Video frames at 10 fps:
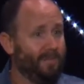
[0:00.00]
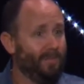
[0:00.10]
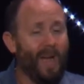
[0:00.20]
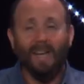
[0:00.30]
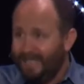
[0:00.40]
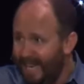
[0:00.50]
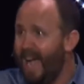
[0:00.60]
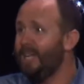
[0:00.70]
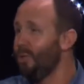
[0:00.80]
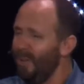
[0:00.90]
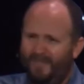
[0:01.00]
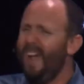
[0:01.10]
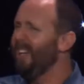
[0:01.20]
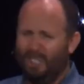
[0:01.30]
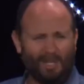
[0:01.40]
right? Doctrine. In
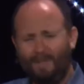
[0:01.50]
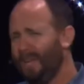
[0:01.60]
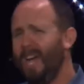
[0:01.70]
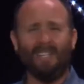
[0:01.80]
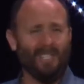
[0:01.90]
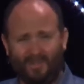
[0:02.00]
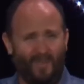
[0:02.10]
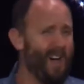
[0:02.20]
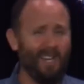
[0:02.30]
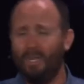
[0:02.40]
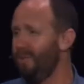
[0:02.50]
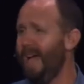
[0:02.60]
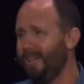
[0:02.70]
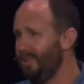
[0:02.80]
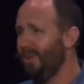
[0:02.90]
fact, just because it's fun and you
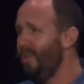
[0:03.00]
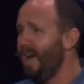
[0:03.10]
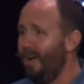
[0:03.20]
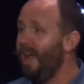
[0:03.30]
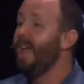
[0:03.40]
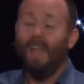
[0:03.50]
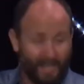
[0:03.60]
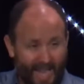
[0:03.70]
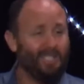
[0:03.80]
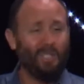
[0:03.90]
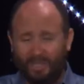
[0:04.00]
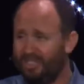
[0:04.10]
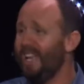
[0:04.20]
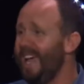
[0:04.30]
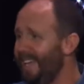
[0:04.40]
guys are a great crowd, let's
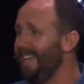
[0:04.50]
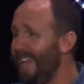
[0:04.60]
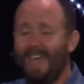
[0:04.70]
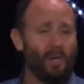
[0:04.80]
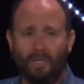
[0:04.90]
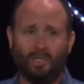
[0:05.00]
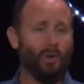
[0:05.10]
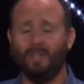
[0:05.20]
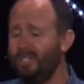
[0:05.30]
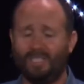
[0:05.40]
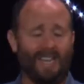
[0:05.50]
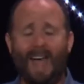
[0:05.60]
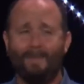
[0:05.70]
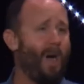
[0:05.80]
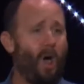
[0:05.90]
just say it together. It's going to just
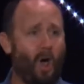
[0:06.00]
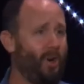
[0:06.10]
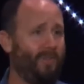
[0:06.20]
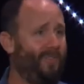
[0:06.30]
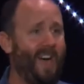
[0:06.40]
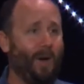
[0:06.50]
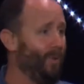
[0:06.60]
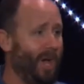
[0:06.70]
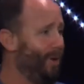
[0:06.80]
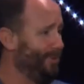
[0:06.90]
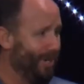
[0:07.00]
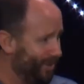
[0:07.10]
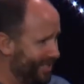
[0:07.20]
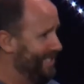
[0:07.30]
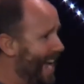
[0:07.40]
light my heart on fire when the whole
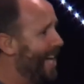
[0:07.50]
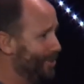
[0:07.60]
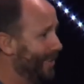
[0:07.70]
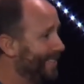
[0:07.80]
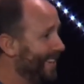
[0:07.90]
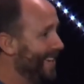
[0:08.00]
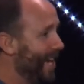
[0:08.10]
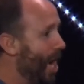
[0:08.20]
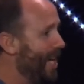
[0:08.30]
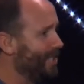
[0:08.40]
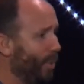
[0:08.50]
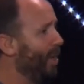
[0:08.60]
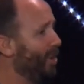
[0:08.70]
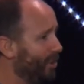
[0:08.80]
church says doctrine. All right, so we're going to